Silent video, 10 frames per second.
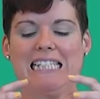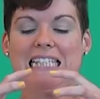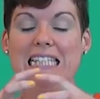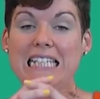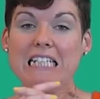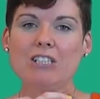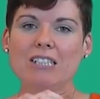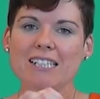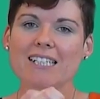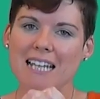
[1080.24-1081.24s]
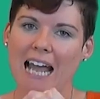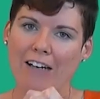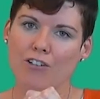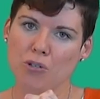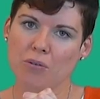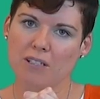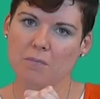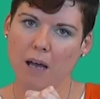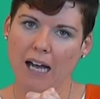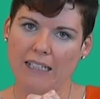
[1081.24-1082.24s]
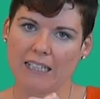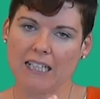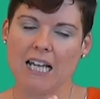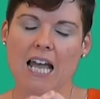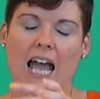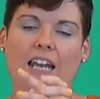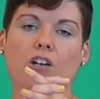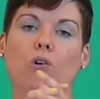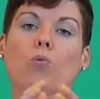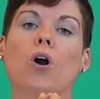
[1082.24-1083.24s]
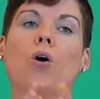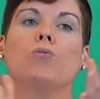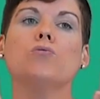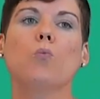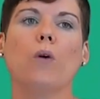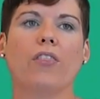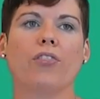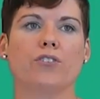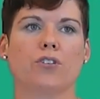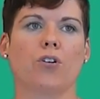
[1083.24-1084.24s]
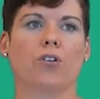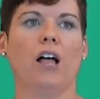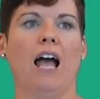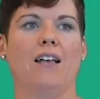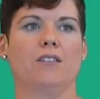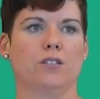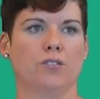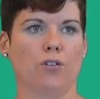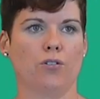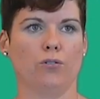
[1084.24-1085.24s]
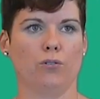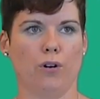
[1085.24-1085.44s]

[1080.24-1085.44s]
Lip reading: is literally attached to its body and it grows with the turtle as the turtle